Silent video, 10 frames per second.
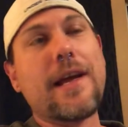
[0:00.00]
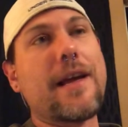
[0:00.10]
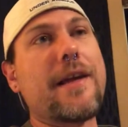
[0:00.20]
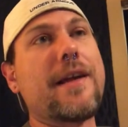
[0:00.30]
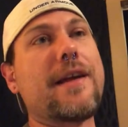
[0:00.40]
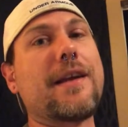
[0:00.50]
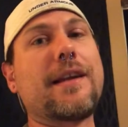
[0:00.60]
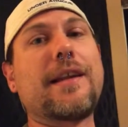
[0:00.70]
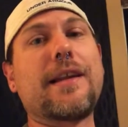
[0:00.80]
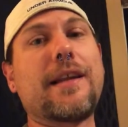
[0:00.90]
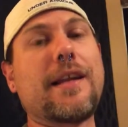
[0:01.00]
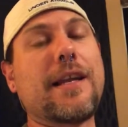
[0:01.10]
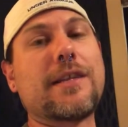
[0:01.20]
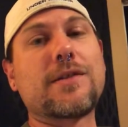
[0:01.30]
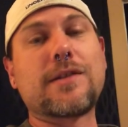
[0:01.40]
and
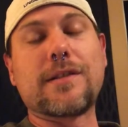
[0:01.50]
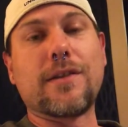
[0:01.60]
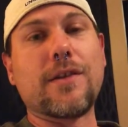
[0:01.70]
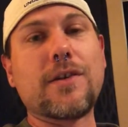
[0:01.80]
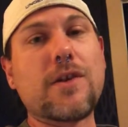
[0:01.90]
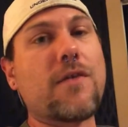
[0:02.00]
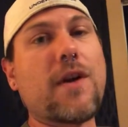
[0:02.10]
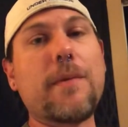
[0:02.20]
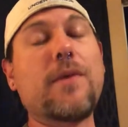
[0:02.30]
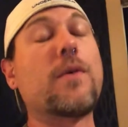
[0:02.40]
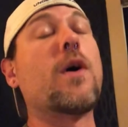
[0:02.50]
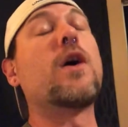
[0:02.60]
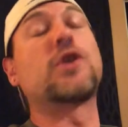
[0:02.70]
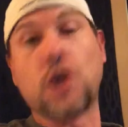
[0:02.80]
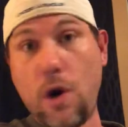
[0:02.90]
he just looked over at me and went,
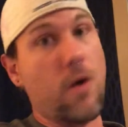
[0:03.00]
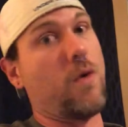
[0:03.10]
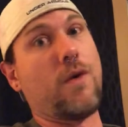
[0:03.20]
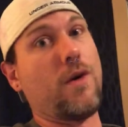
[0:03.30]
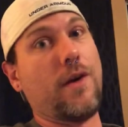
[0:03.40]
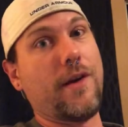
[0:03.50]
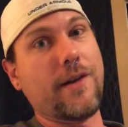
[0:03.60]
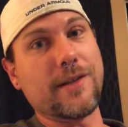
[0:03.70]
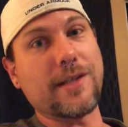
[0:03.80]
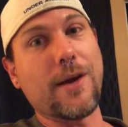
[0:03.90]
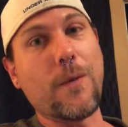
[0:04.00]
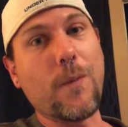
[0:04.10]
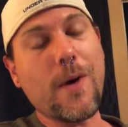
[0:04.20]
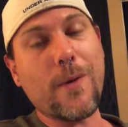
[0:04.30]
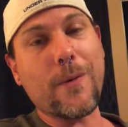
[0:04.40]
"Achoo!" And I was like,
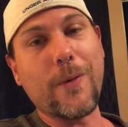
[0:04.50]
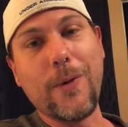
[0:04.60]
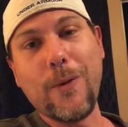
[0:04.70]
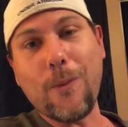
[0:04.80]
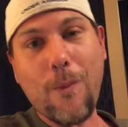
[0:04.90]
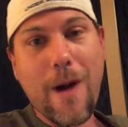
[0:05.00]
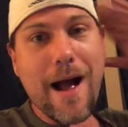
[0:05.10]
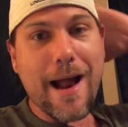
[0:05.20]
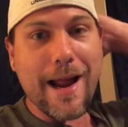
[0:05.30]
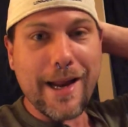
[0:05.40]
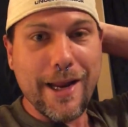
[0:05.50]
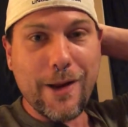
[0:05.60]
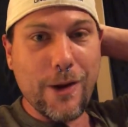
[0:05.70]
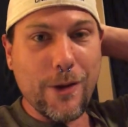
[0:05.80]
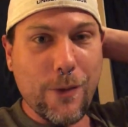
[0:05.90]
"Whoa,
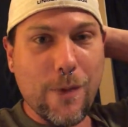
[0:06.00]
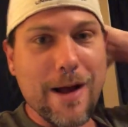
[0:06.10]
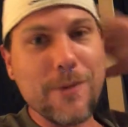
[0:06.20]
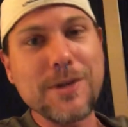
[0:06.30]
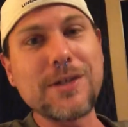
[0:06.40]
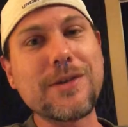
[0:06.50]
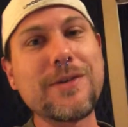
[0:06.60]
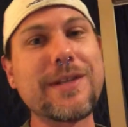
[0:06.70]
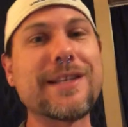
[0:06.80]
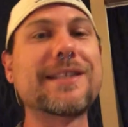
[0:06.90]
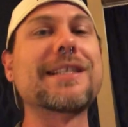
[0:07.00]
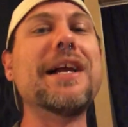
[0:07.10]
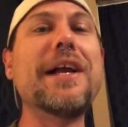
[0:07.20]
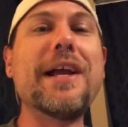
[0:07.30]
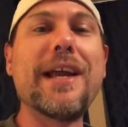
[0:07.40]
why? Why would you do this?"
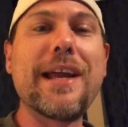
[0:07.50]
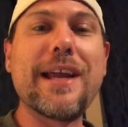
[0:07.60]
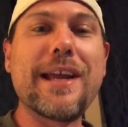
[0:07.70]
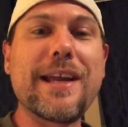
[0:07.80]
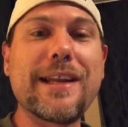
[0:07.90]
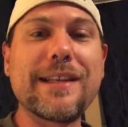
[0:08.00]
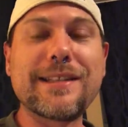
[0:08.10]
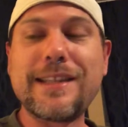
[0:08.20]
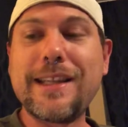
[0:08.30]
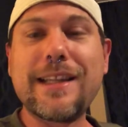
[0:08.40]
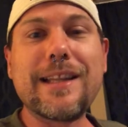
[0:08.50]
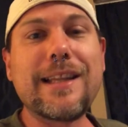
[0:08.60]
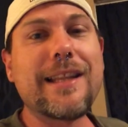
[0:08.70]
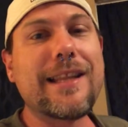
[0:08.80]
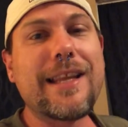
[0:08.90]
And
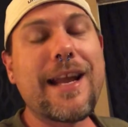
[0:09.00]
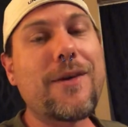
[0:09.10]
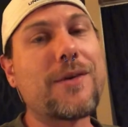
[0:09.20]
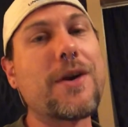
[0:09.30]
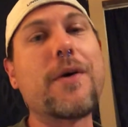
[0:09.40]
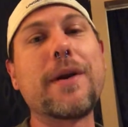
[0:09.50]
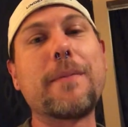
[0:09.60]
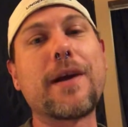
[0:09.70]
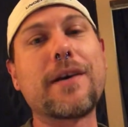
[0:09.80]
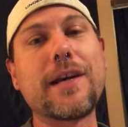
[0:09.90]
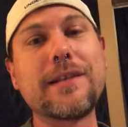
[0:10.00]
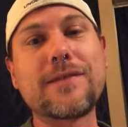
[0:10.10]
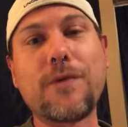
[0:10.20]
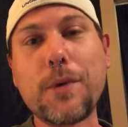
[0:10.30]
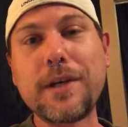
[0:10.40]
they don't know any better. He's
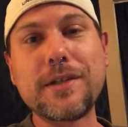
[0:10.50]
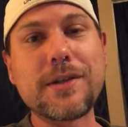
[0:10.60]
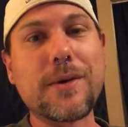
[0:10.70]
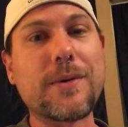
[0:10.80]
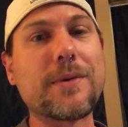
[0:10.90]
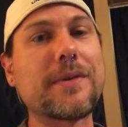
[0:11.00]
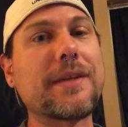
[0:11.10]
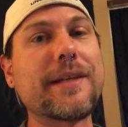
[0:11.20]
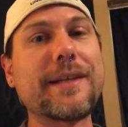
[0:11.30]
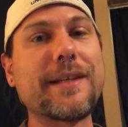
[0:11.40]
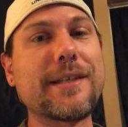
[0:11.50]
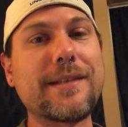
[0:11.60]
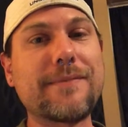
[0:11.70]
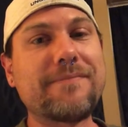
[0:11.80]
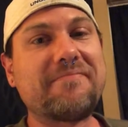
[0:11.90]
4 years old, and
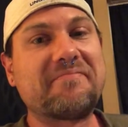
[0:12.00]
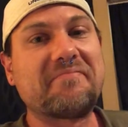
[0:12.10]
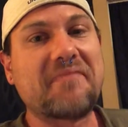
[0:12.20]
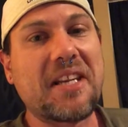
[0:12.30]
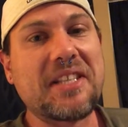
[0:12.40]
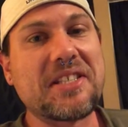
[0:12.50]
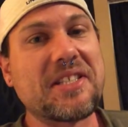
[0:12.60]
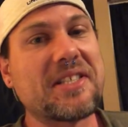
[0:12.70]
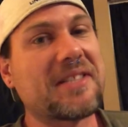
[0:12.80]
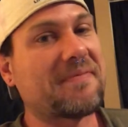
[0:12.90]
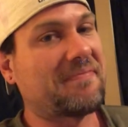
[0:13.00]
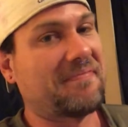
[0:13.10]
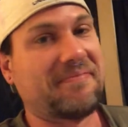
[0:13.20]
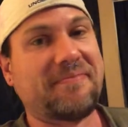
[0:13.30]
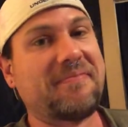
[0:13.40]
he's
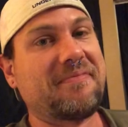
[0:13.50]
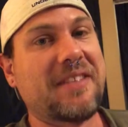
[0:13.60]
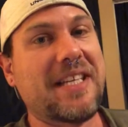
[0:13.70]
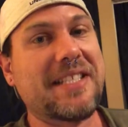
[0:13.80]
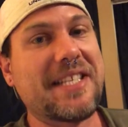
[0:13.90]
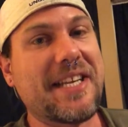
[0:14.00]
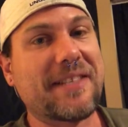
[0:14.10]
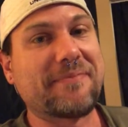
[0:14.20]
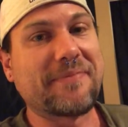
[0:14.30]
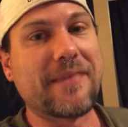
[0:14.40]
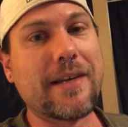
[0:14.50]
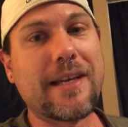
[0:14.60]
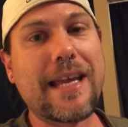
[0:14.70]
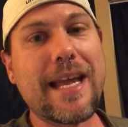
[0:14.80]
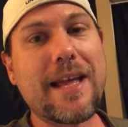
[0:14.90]
sick.
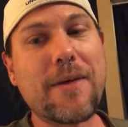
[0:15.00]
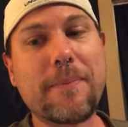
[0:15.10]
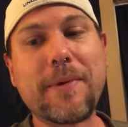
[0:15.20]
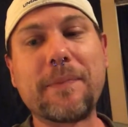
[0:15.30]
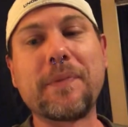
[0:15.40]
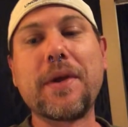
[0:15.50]
Can't help it.